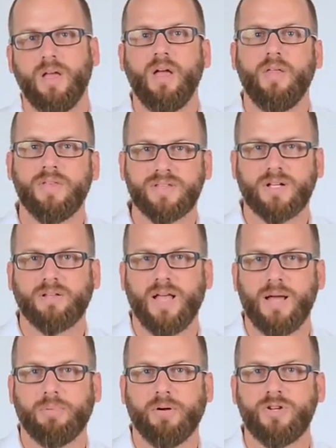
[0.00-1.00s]
This
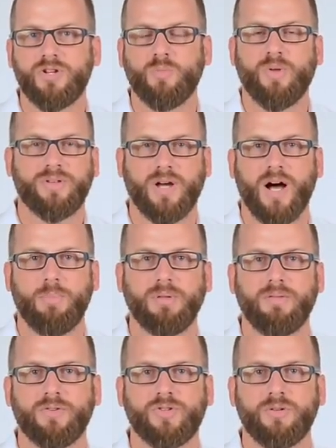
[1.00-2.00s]
collaboration with top
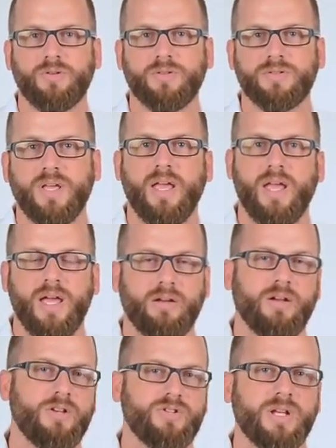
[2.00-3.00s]
level shooters and our
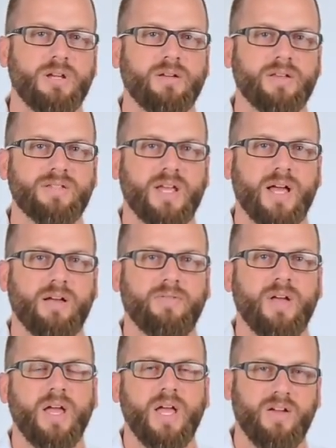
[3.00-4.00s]
engineering staff
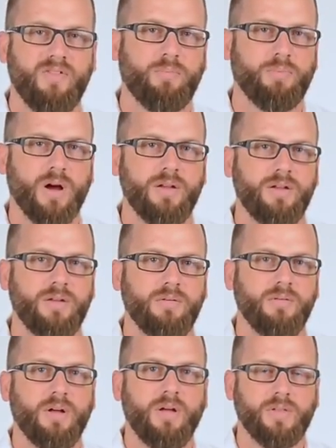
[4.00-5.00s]
have brought
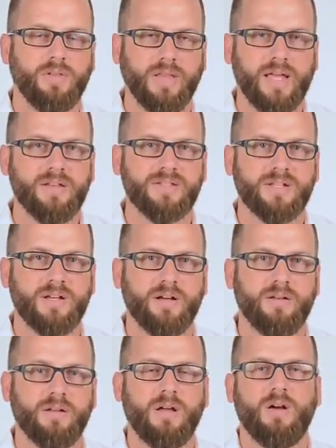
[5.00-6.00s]
you the latest
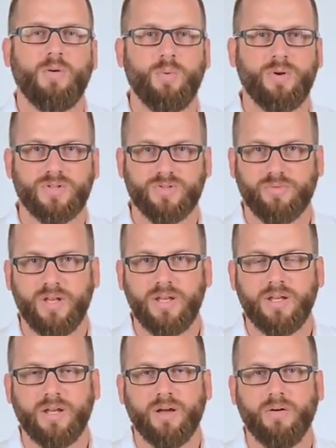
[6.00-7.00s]
gun which is ready
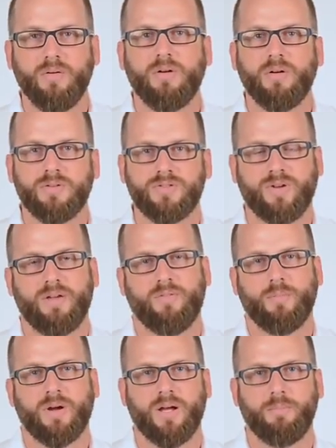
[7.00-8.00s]
to go straight
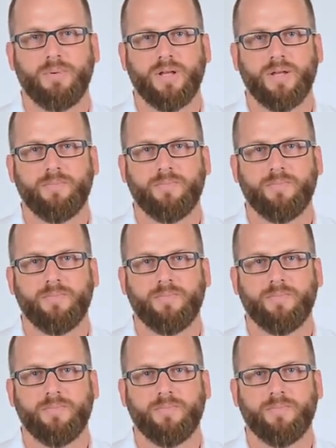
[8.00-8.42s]
from our company.